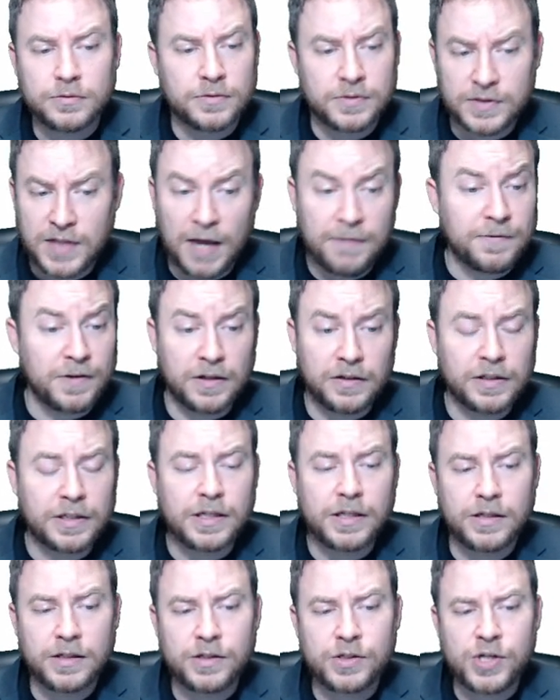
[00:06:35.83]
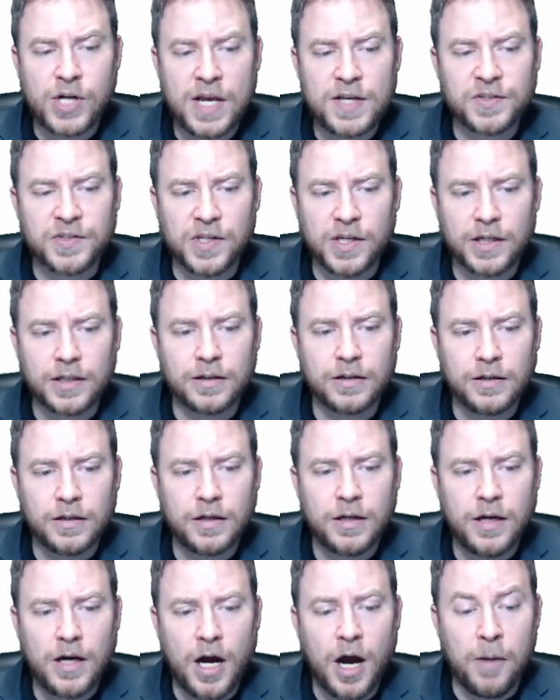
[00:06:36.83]
definitely chasing
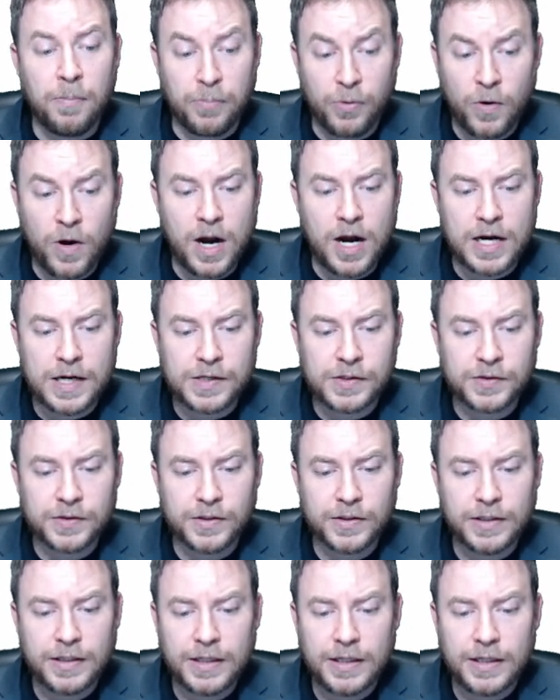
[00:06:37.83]
a prize,